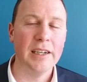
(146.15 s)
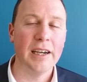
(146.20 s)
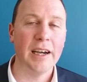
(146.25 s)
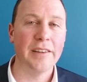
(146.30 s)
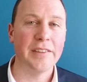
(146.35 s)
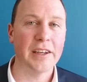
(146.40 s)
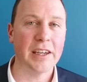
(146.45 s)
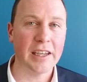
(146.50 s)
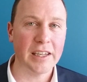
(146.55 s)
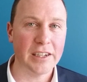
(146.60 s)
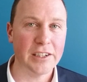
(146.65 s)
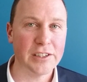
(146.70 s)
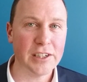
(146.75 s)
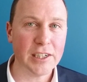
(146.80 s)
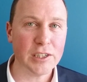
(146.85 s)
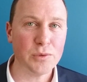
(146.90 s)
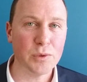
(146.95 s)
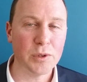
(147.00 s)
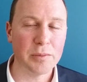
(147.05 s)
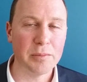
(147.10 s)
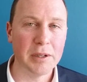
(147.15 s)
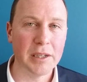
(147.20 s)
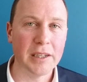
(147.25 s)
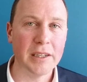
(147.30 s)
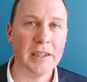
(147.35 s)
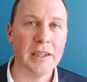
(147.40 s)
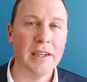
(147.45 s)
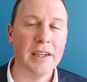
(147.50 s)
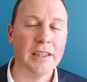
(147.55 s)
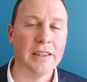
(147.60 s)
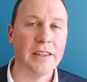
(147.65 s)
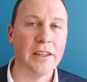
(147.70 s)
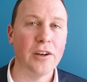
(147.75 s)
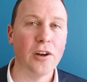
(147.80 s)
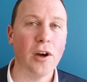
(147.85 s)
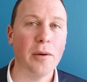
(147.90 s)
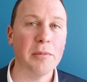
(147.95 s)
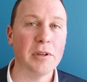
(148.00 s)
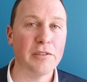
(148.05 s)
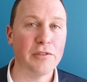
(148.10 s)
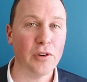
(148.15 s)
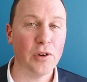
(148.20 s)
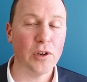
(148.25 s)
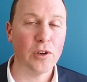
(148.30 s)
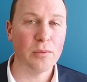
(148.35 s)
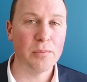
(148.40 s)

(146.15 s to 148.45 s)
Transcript: and then get in touch with me, then I'm in a very